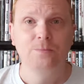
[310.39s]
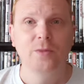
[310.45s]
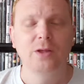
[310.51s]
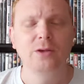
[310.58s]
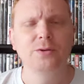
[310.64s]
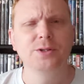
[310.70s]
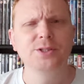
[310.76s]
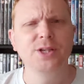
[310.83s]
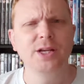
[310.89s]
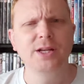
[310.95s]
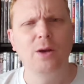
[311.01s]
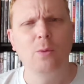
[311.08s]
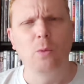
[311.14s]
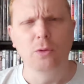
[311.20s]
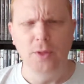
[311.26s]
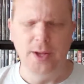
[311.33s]
And you could say, "Now,
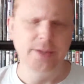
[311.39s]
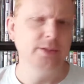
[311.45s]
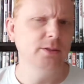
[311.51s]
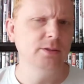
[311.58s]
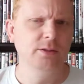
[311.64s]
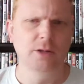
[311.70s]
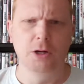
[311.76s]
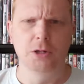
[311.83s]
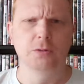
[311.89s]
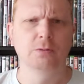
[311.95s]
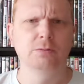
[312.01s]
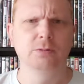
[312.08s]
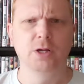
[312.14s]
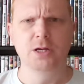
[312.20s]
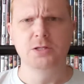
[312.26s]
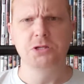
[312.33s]
well, that I
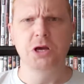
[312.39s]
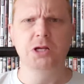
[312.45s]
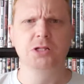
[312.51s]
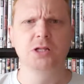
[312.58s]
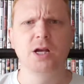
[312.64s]
don't like that.